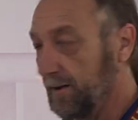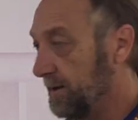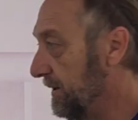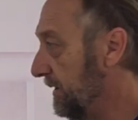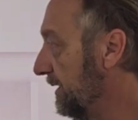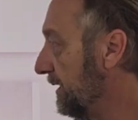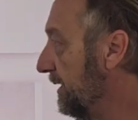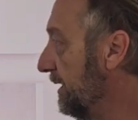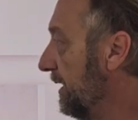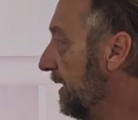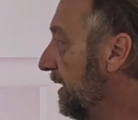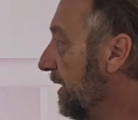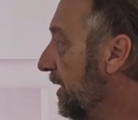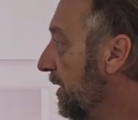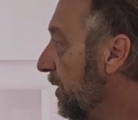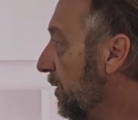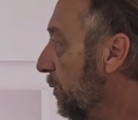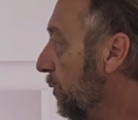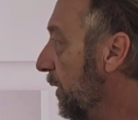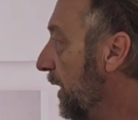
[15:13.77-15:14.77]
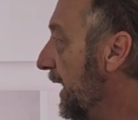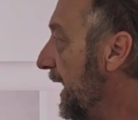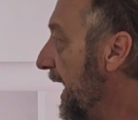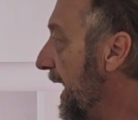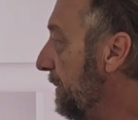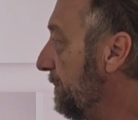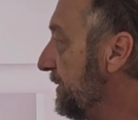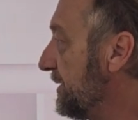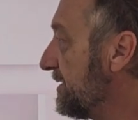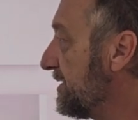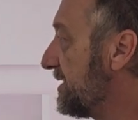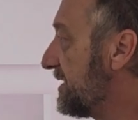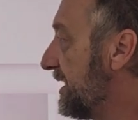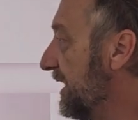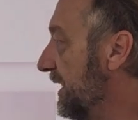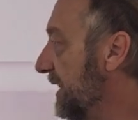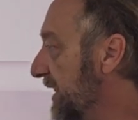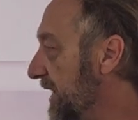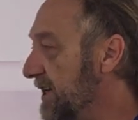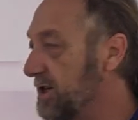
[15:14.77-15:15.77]
Right. What happens to
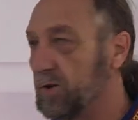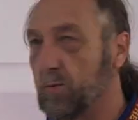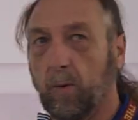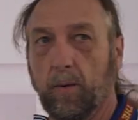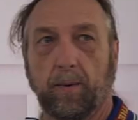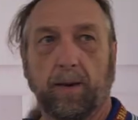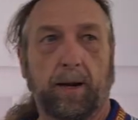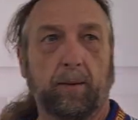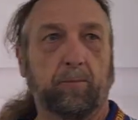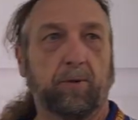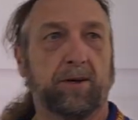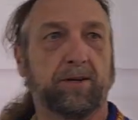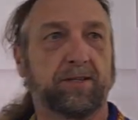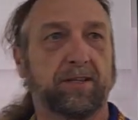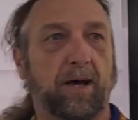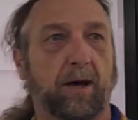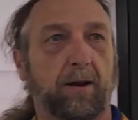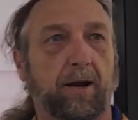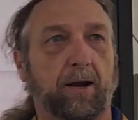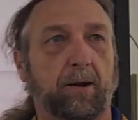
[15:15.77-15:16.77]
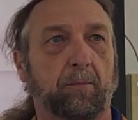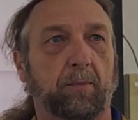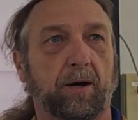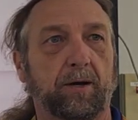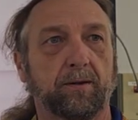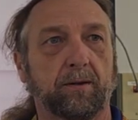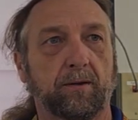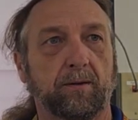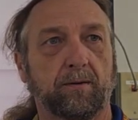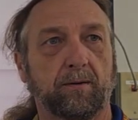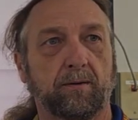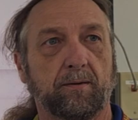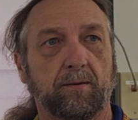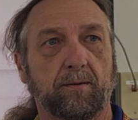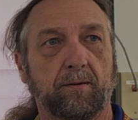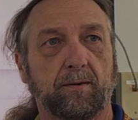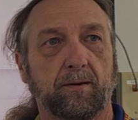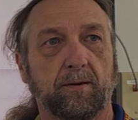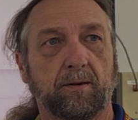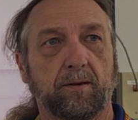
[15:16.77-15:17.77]
this one when I press down on the button?
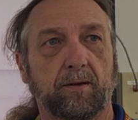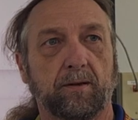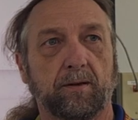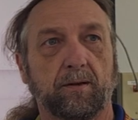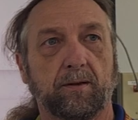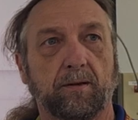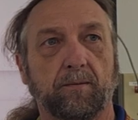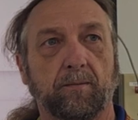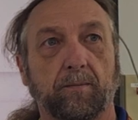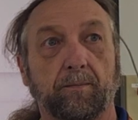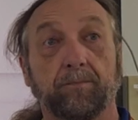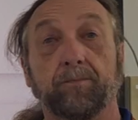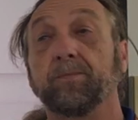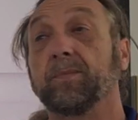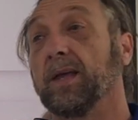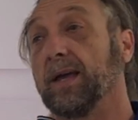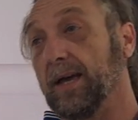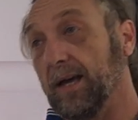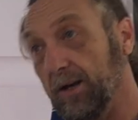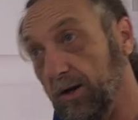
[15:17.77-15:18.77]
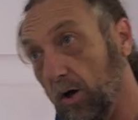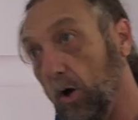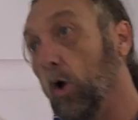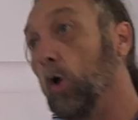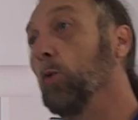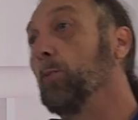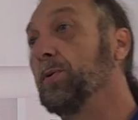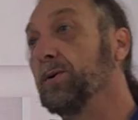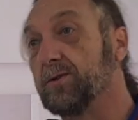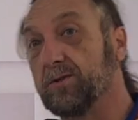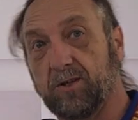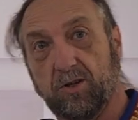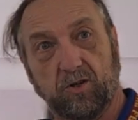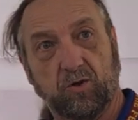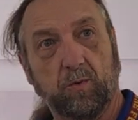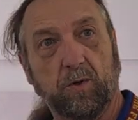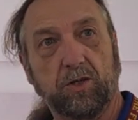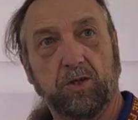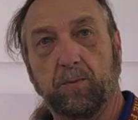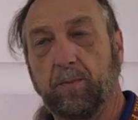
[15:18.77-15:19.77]
It, it opens. It opens the
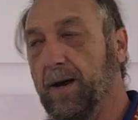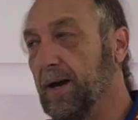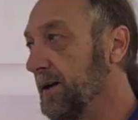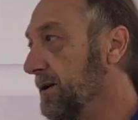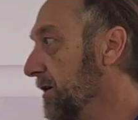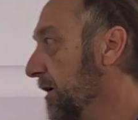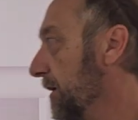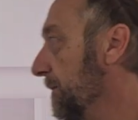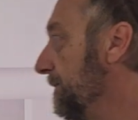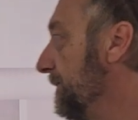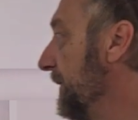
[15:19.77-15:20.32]
switch back up.